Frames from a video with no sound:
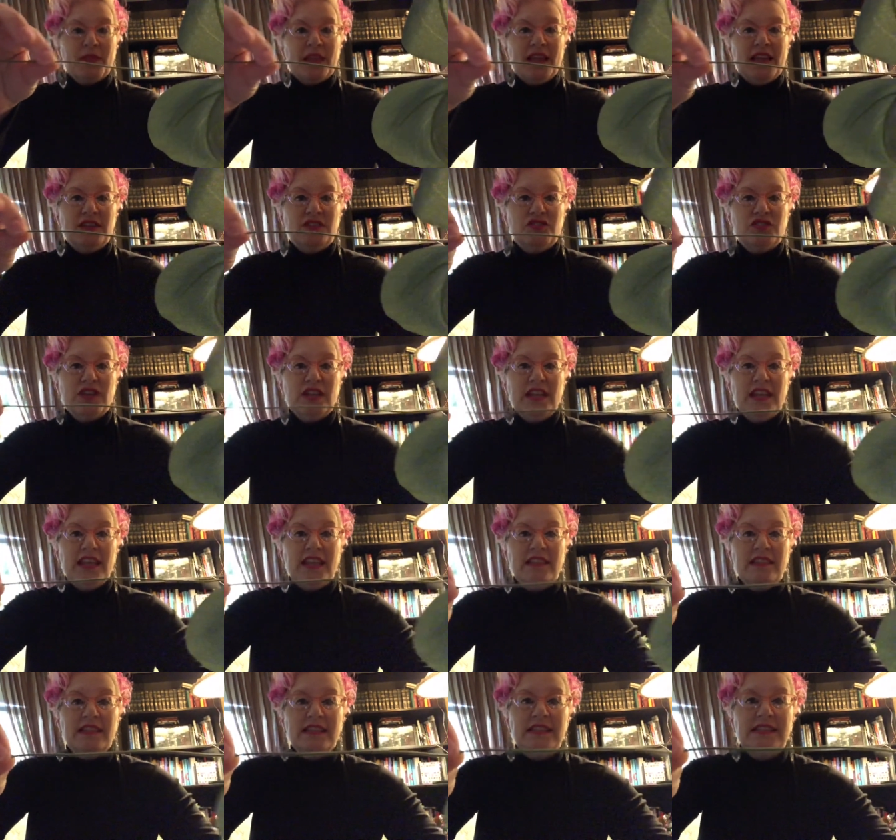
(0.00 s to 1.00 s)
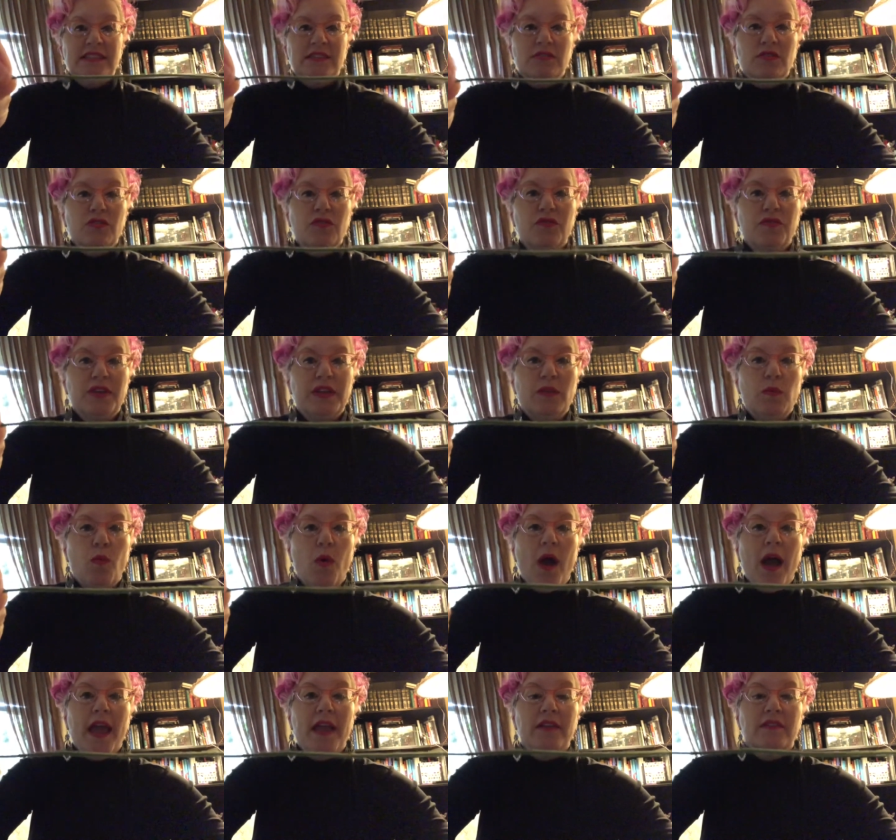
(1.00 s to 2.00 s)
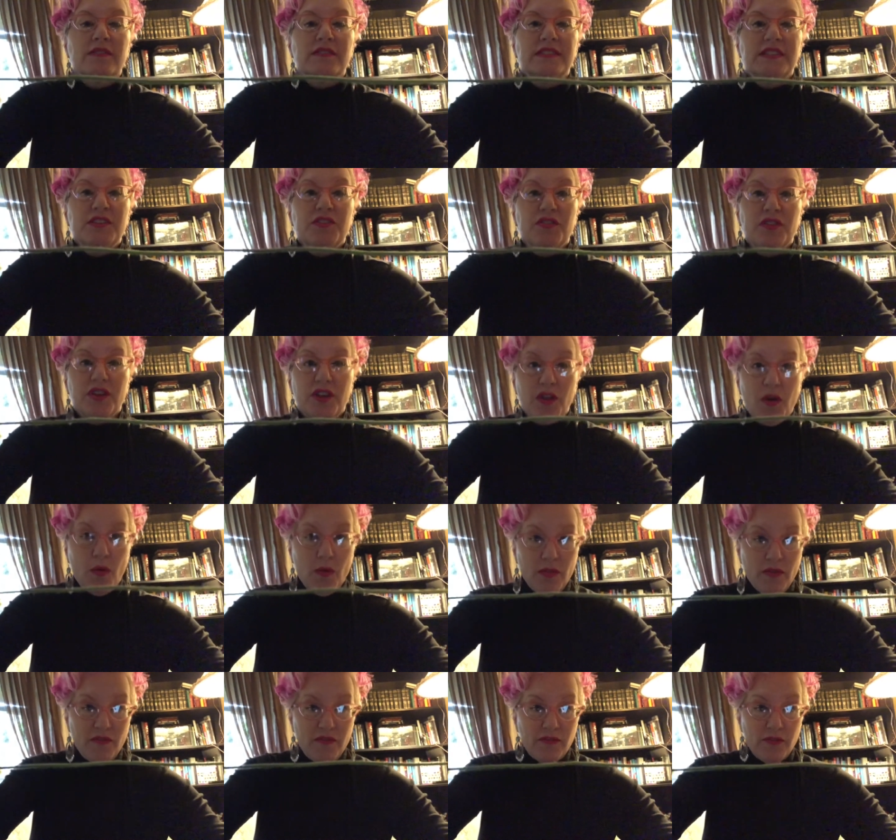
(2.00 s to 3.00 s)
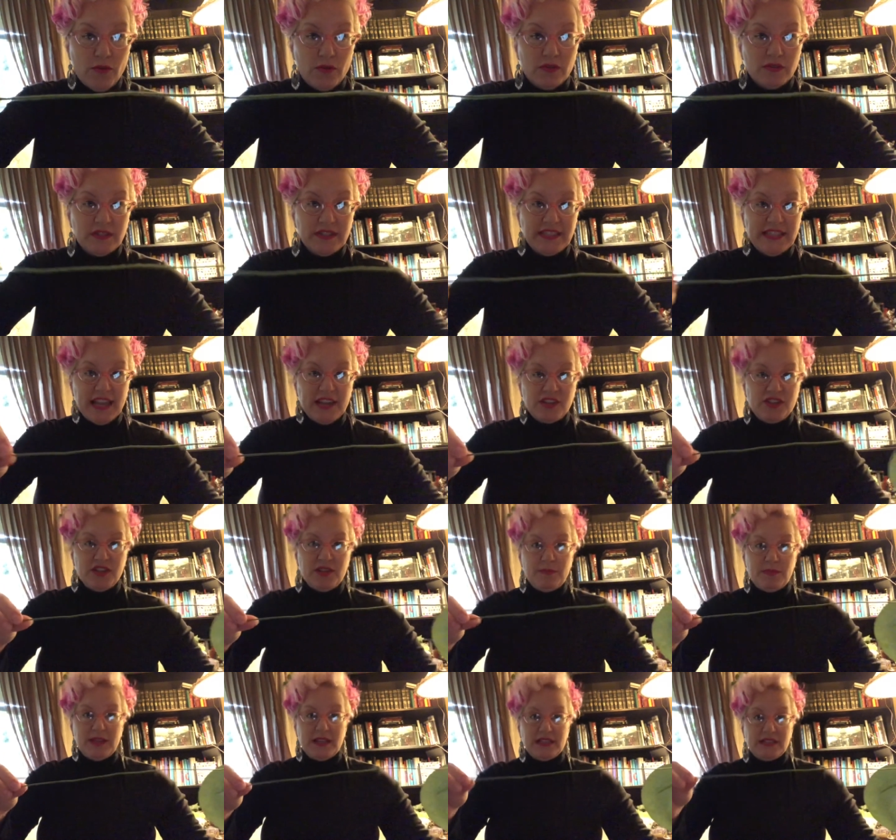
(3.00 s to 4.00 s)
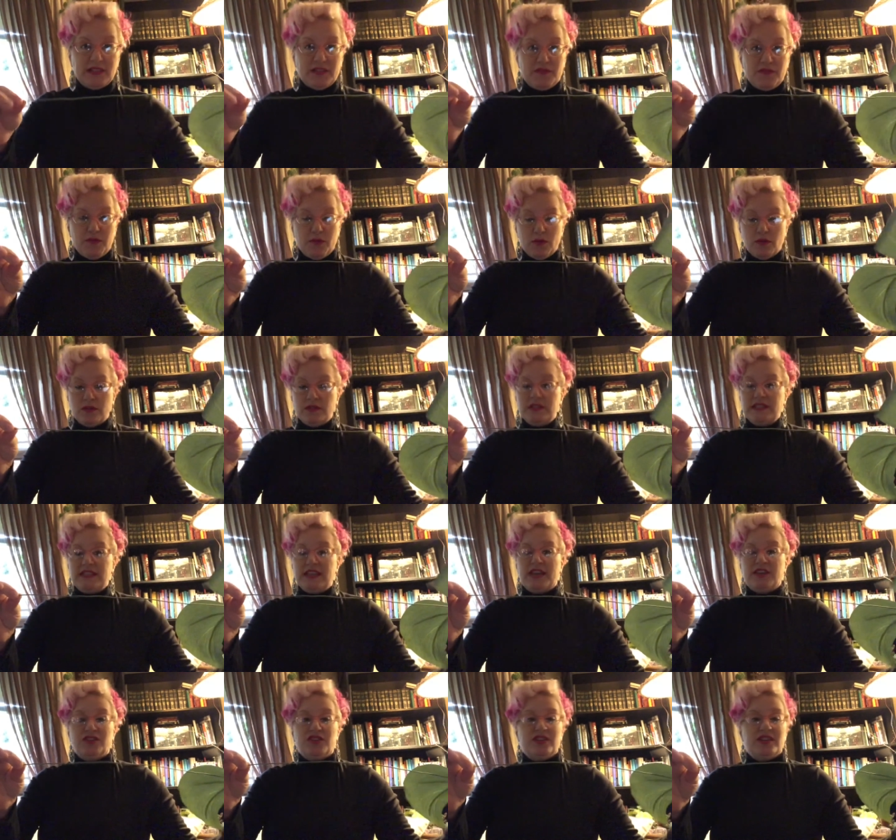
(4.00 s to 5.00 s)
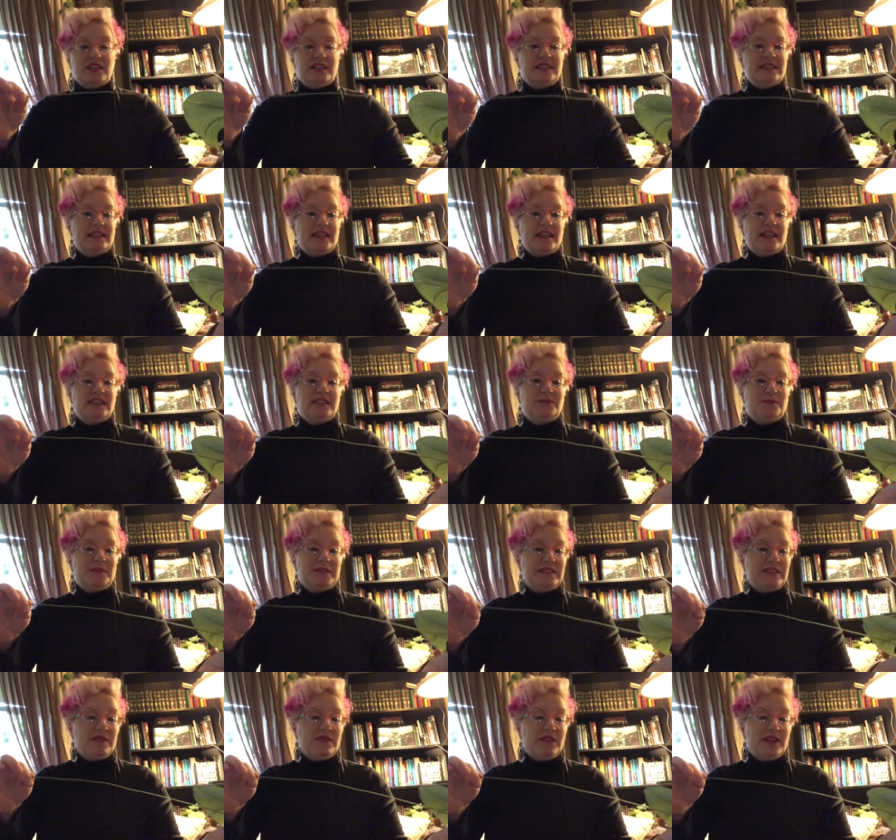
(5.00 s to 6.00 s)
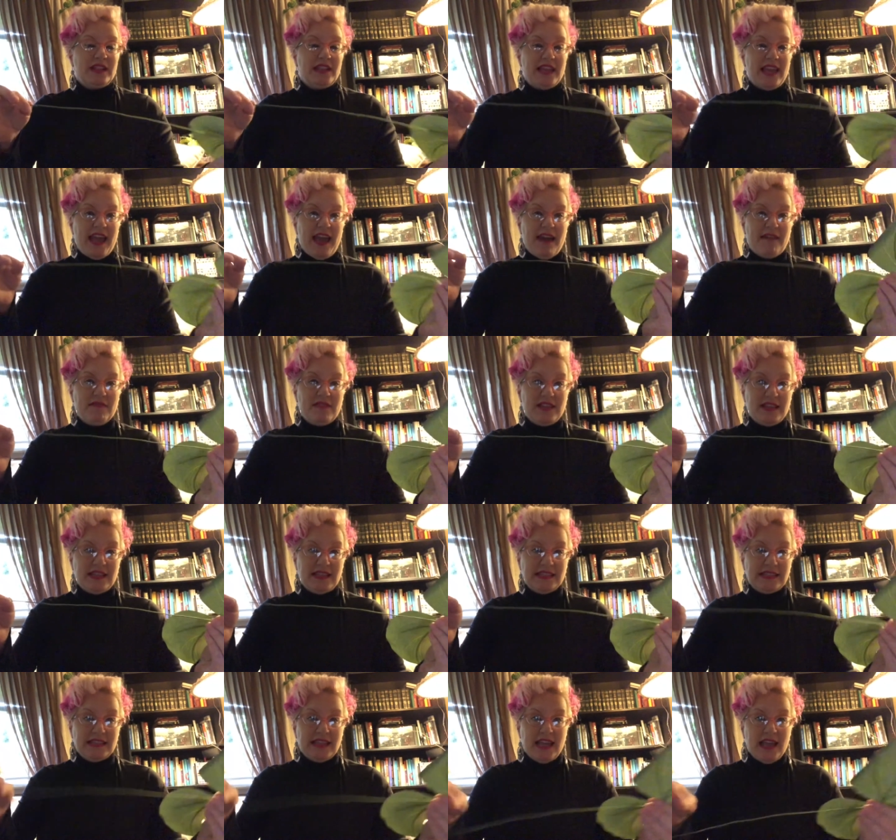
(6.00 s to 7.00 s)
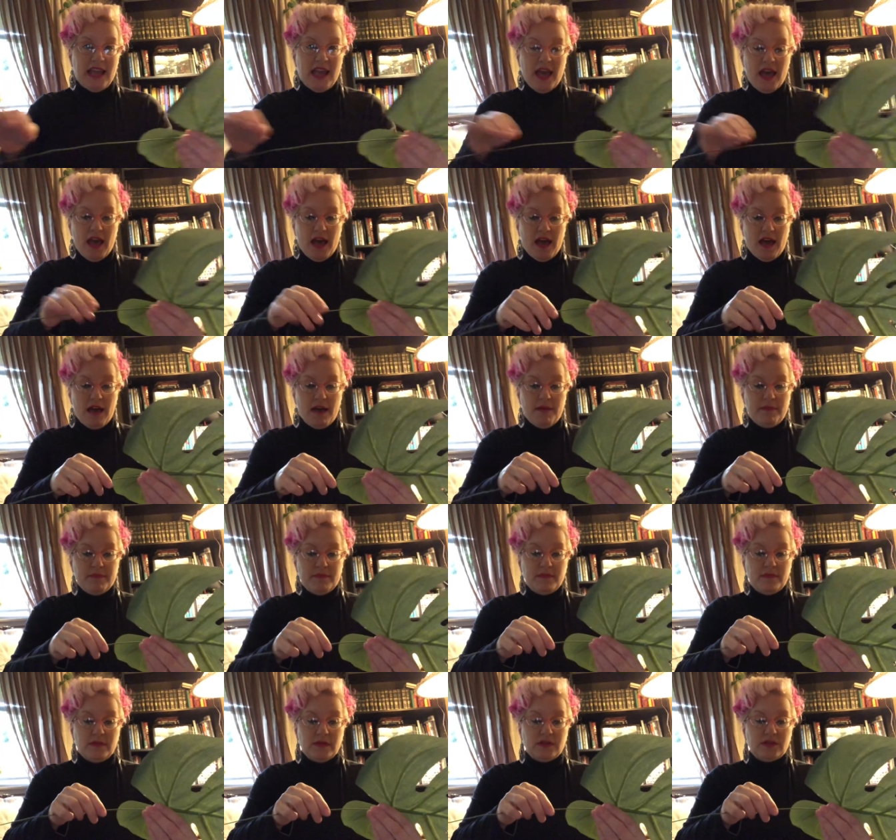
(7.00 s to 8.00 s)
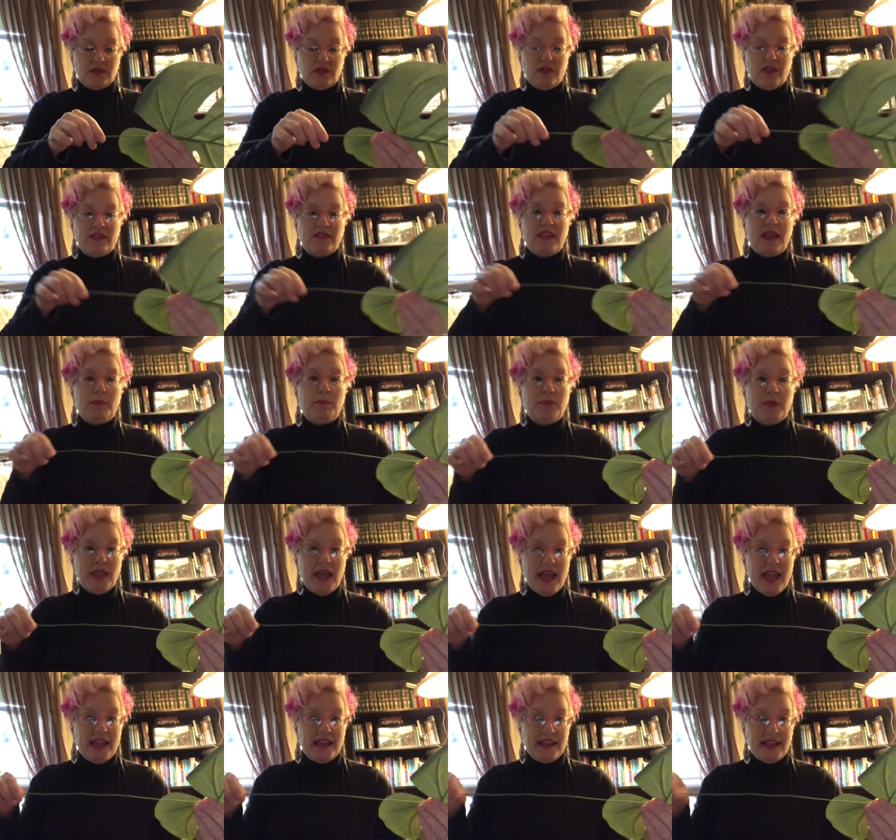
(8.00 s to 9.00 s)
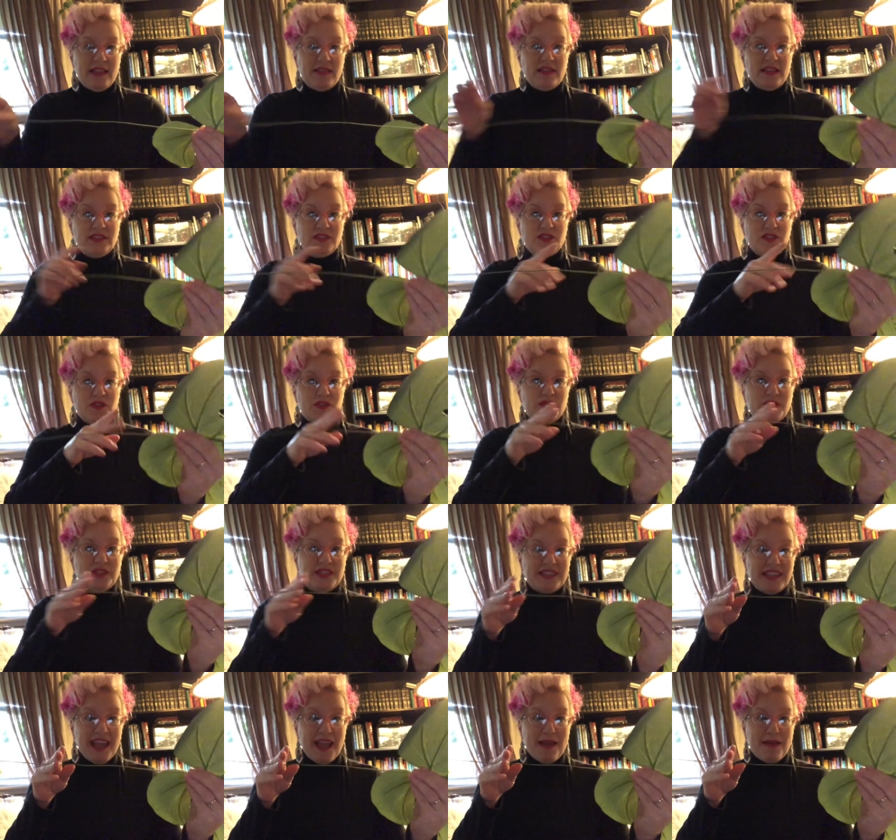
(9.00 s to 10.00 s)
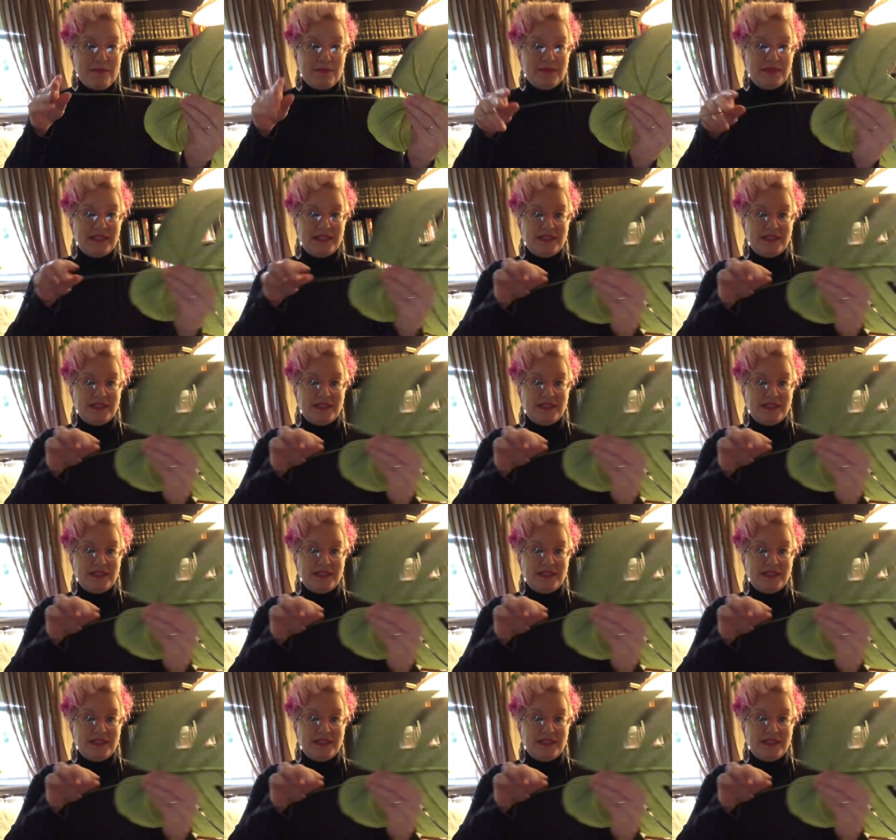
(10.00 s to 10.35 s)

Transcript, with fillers: is you're gonna get these little green wires and you're gonna go in the floral section because the floral section is gonna specifically have these um, so that they blend. And these are your stems